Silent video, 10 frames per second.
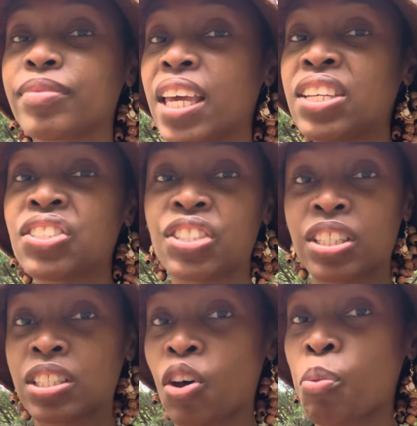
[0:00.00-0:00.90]
is
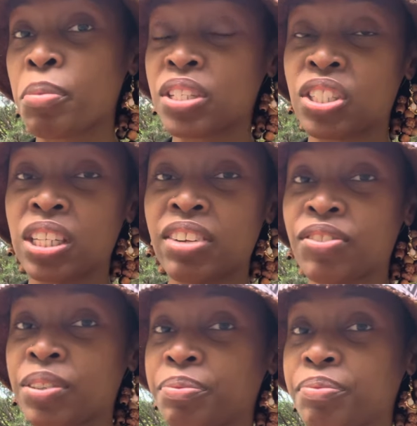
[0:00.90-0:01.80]
just so much
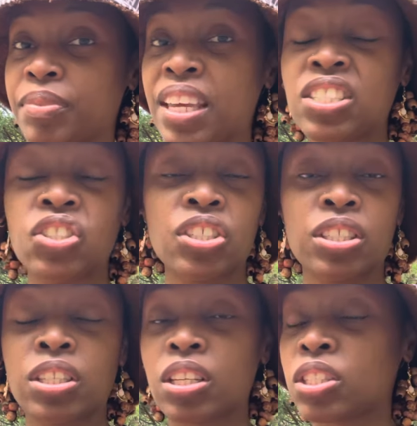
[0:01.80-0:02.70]
different. It's
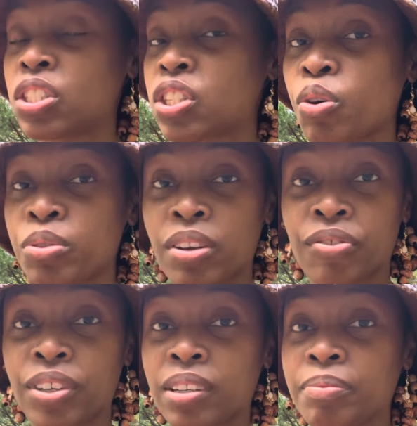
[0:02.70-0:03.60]
just so
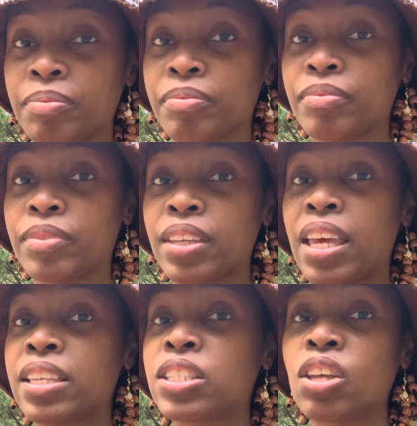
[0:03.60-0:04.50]
different.
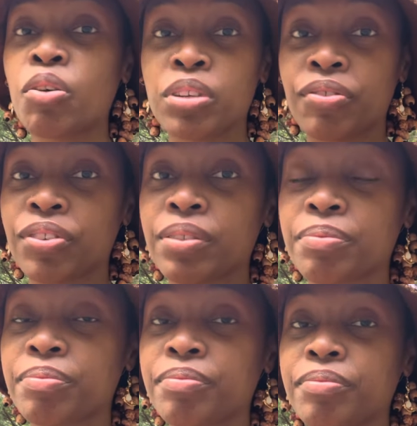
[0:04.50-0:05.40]
It's so different.
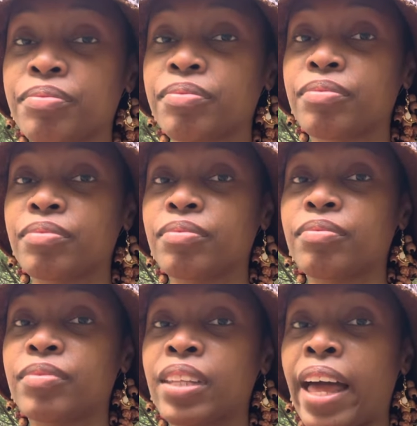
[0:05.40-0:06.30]

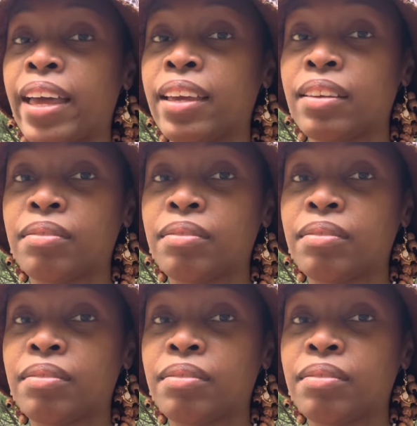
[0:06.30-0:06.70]
Like,